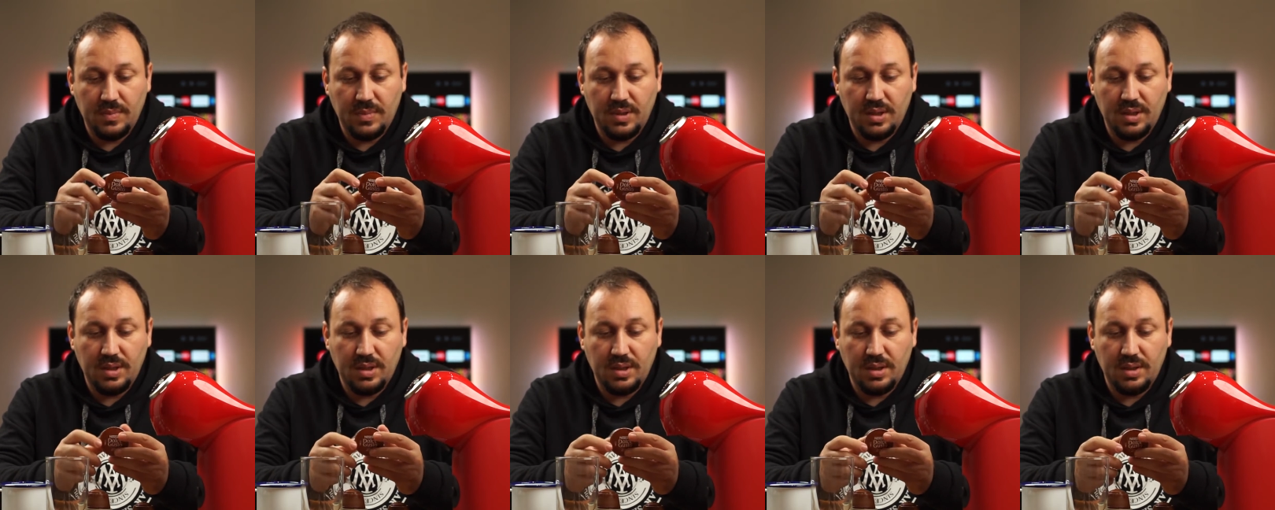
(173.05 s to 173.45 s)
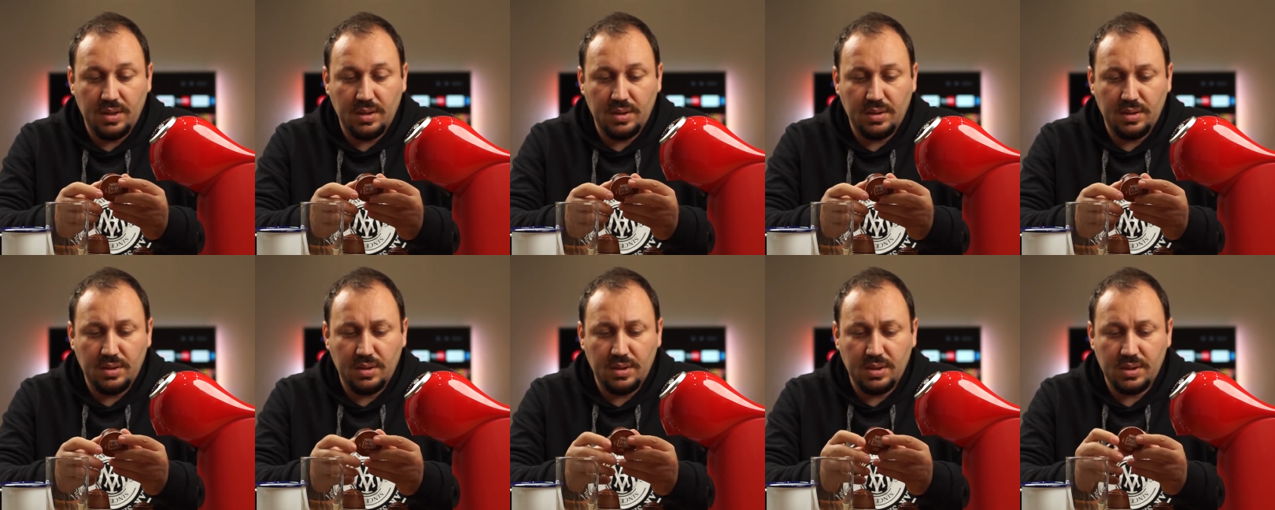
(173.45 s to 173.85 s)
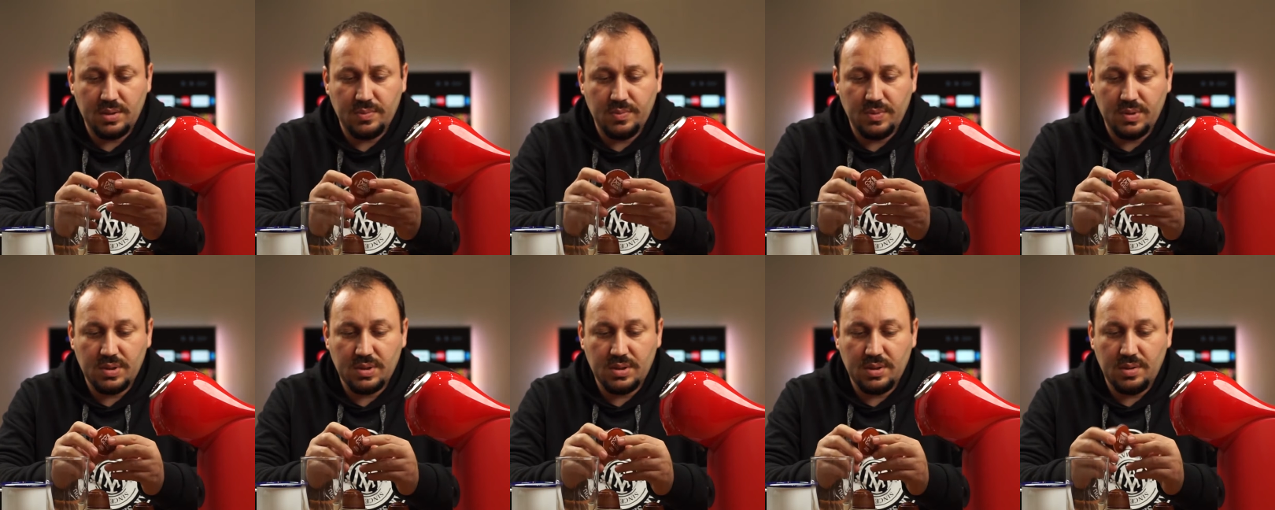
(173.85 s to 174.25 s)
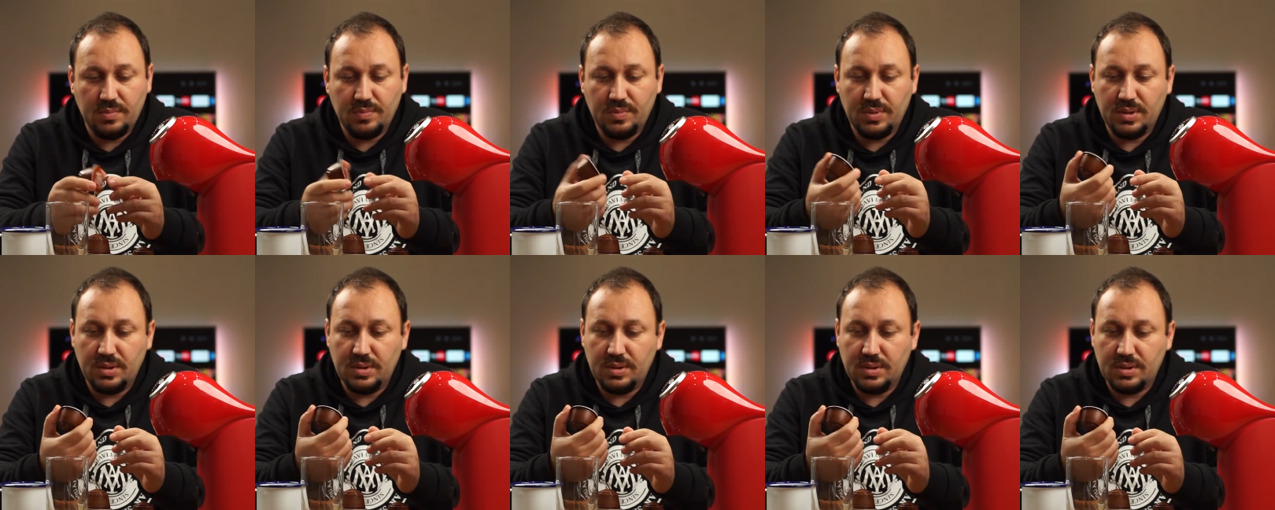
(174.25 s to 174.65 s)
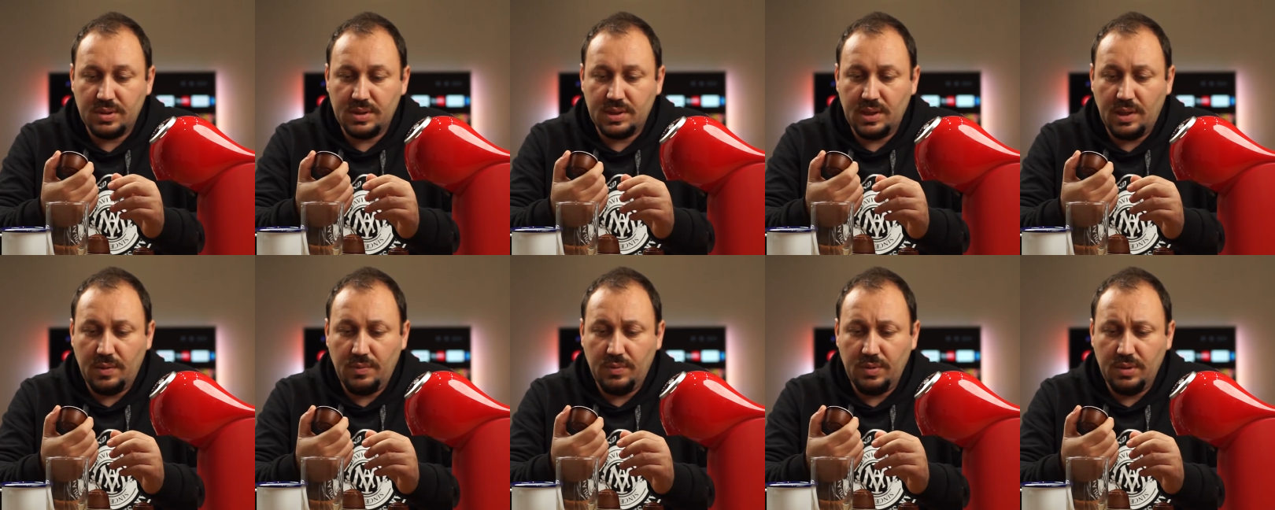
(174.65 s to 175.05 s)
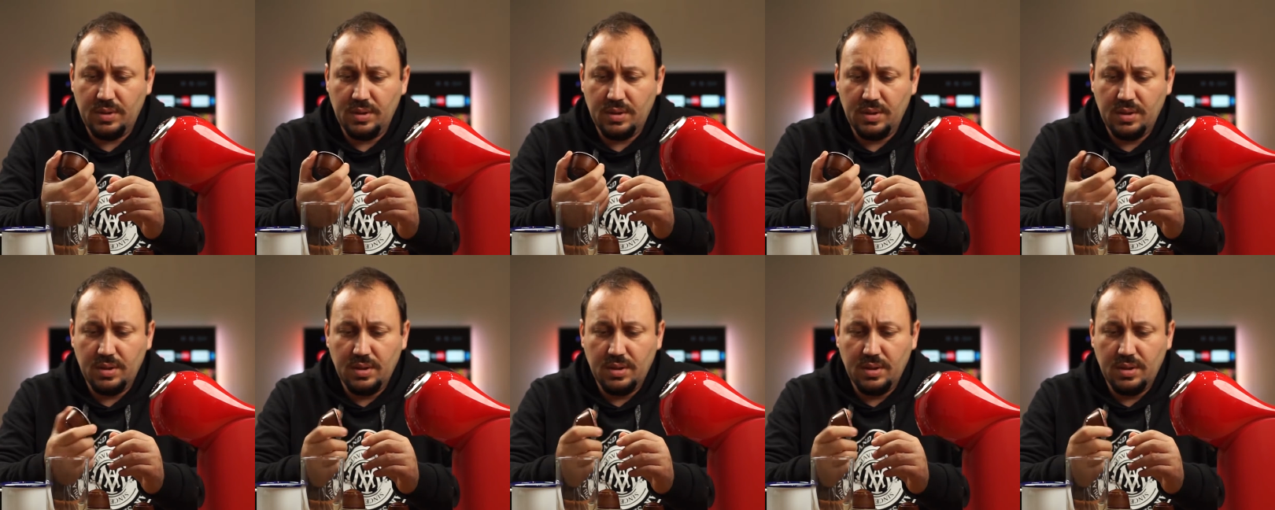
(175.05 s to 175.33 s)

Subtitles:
and this was number 7,